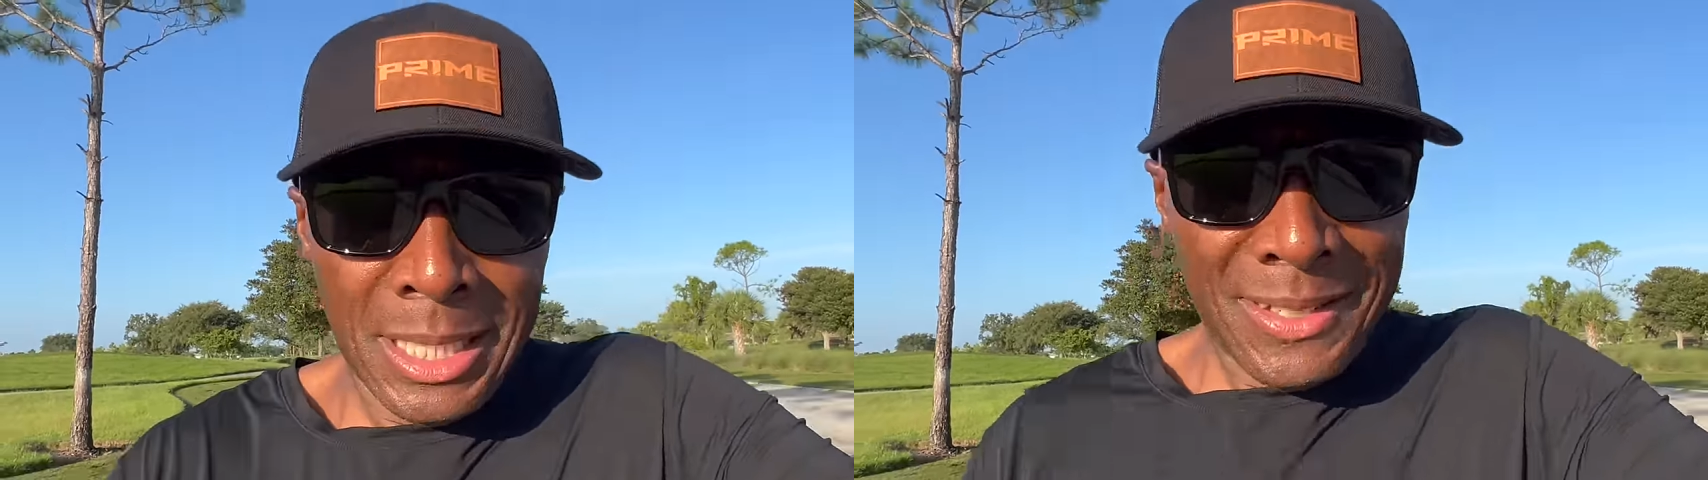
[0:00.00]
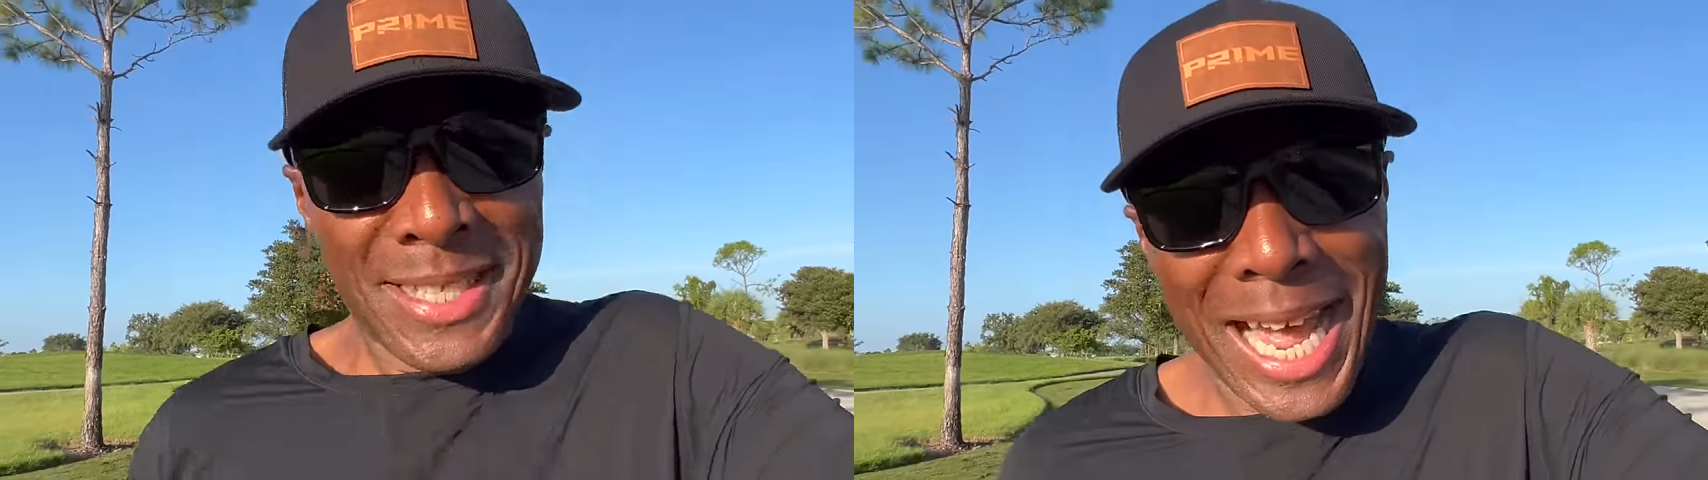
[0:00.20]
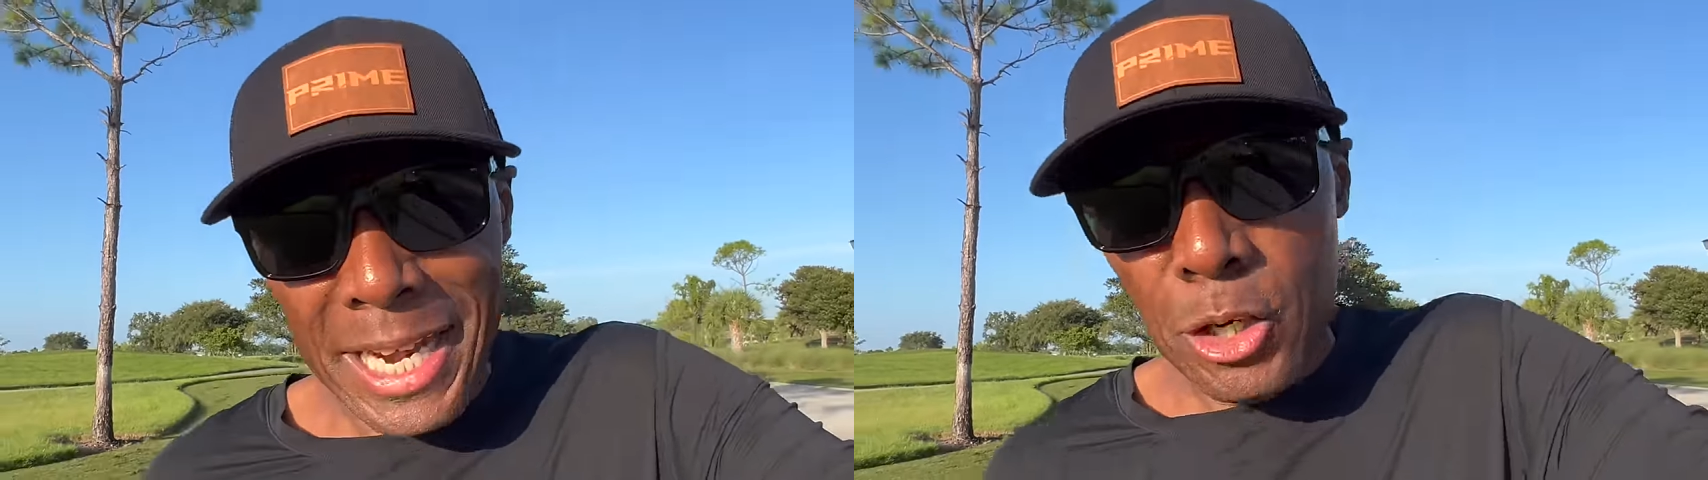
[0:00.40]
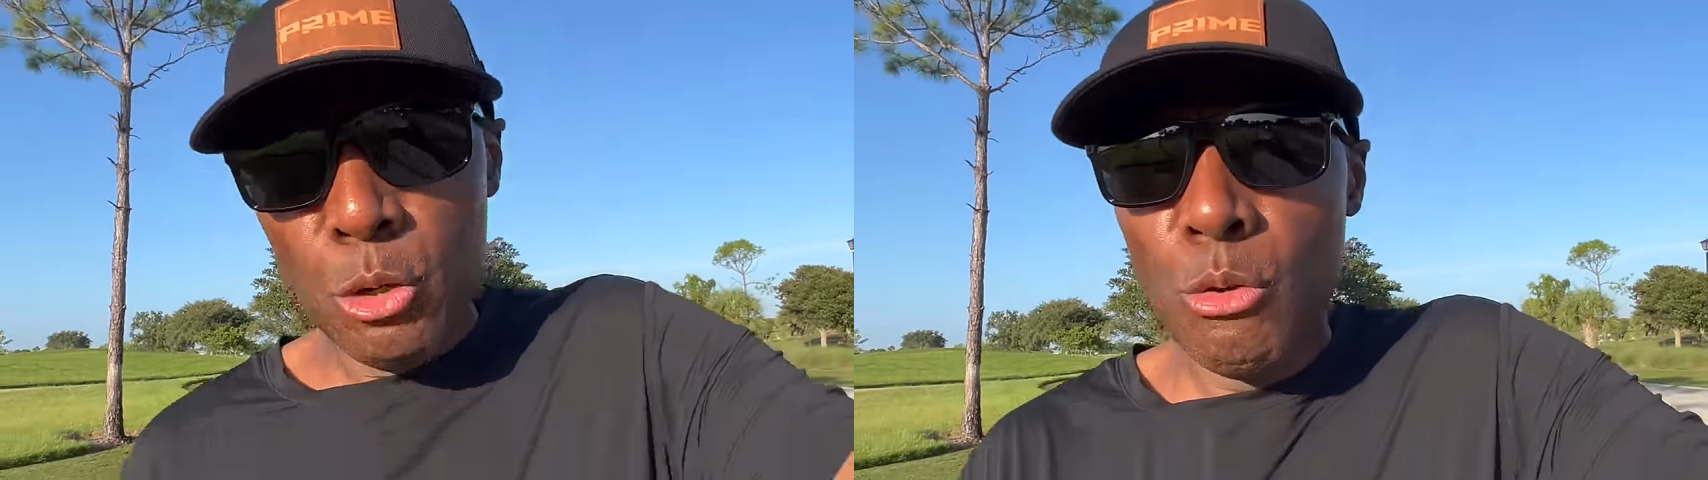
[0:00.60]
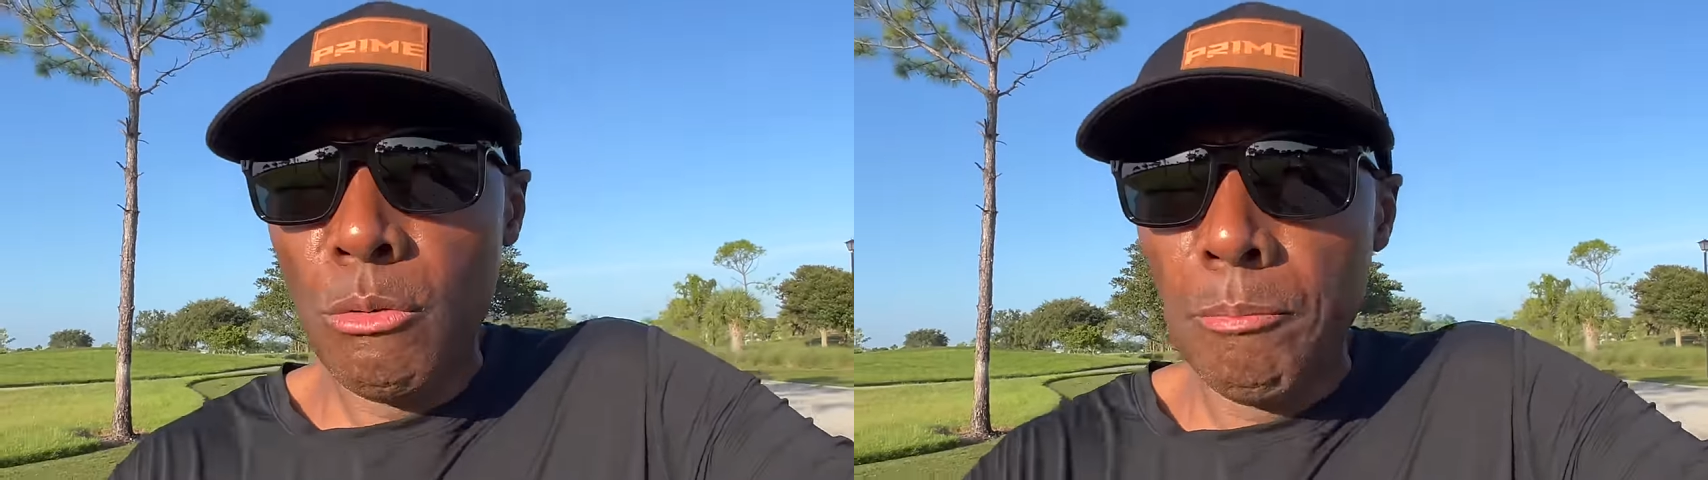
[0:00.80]
See, I
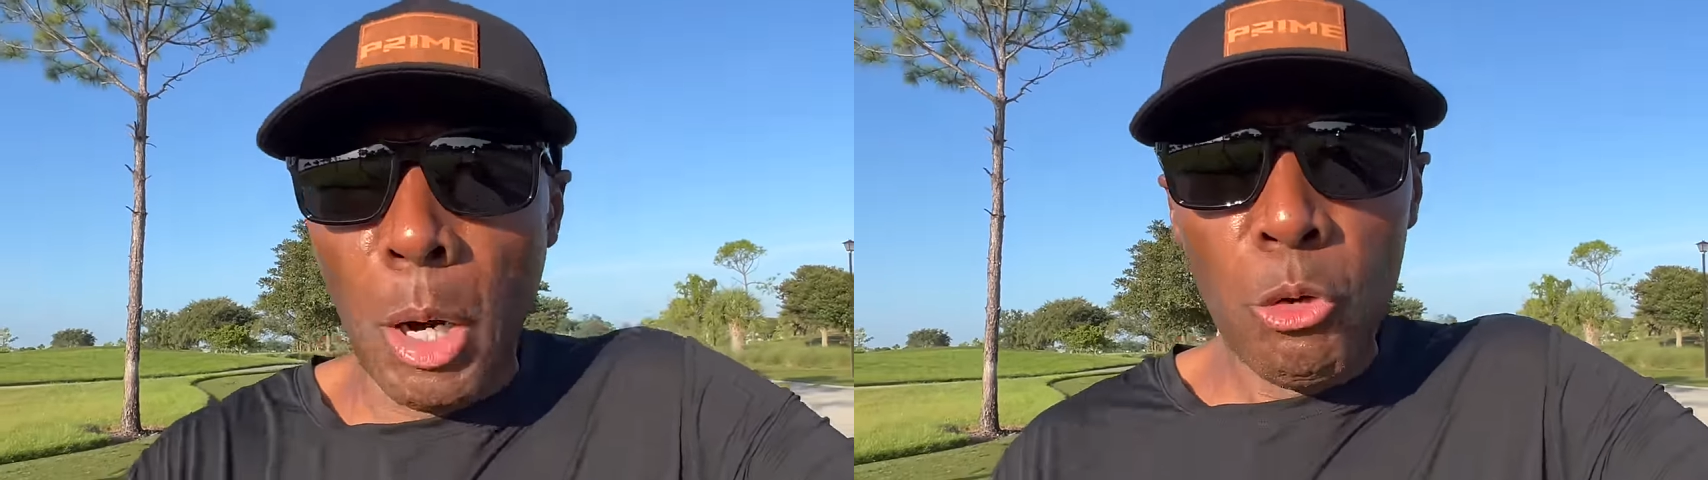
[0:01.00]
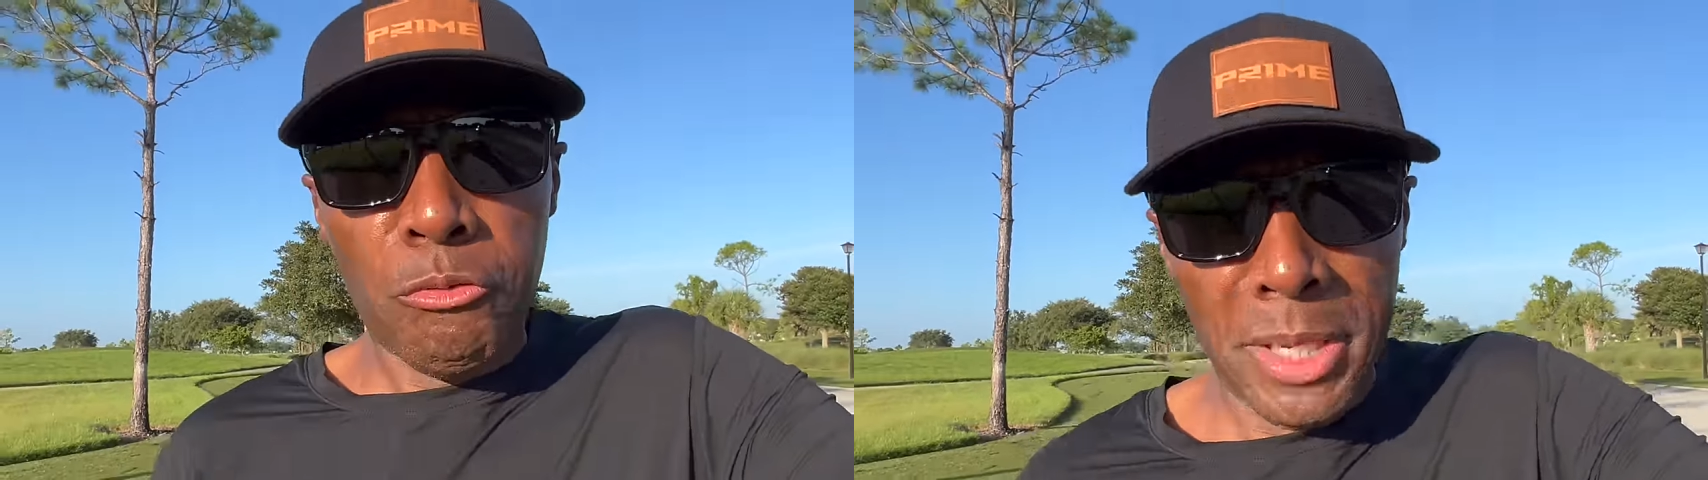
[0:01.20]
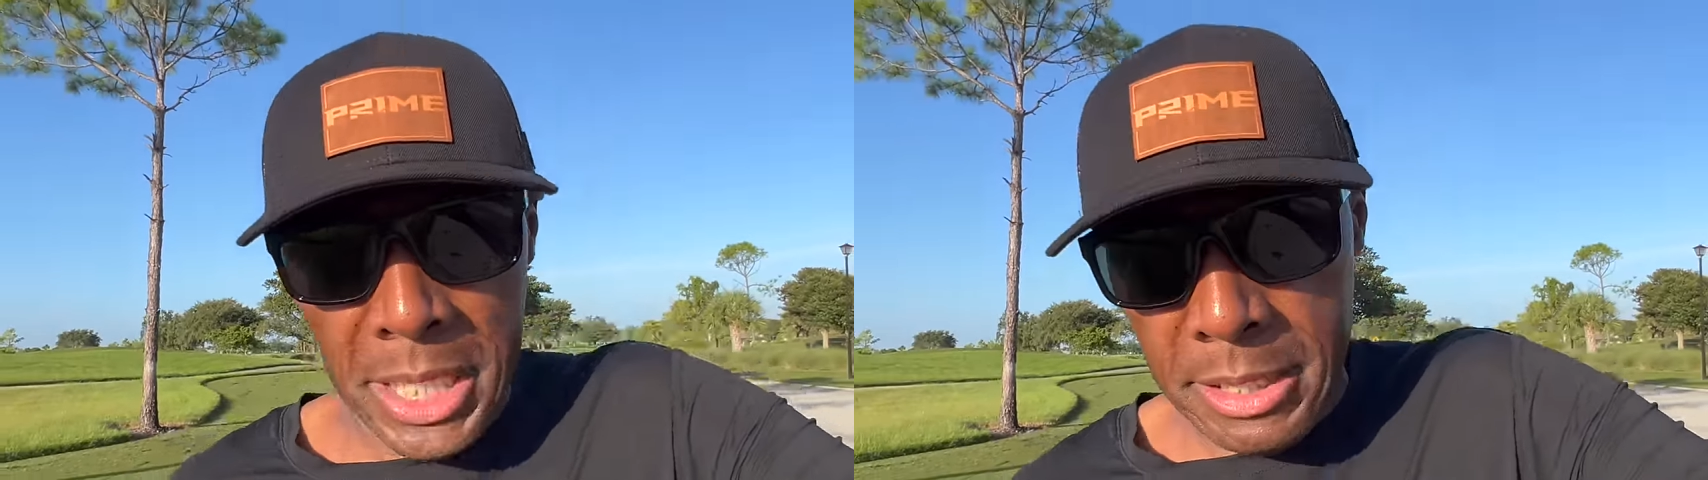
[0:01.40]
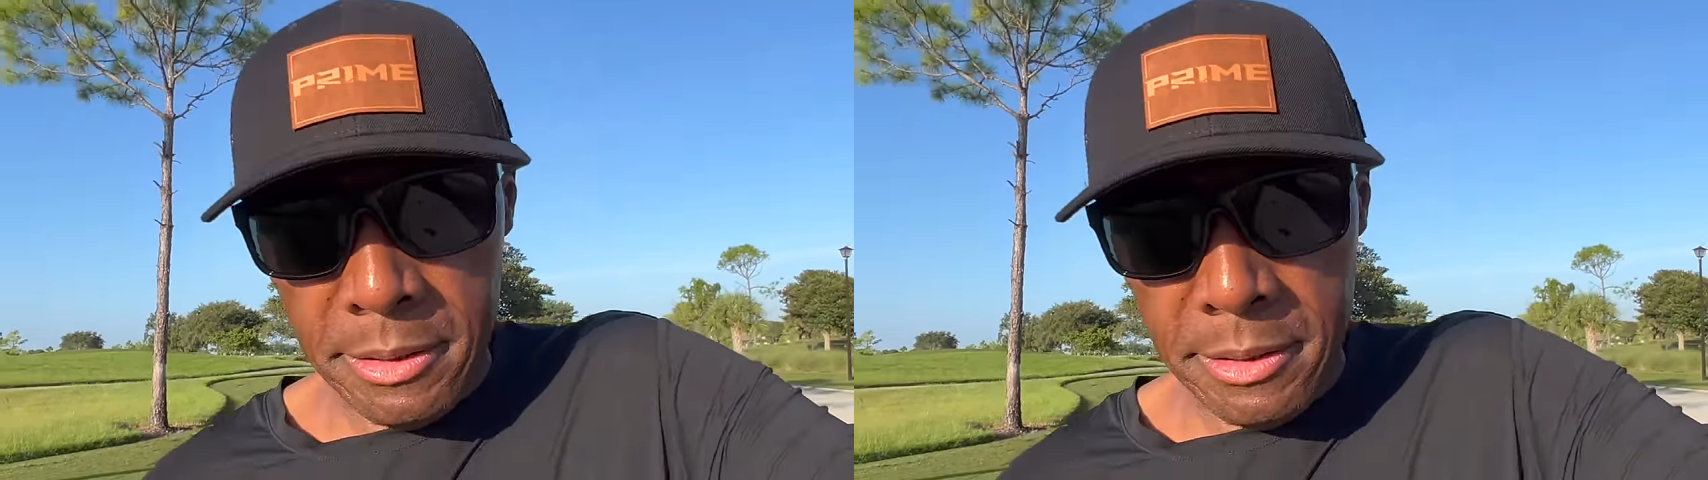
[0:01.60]
knew both men.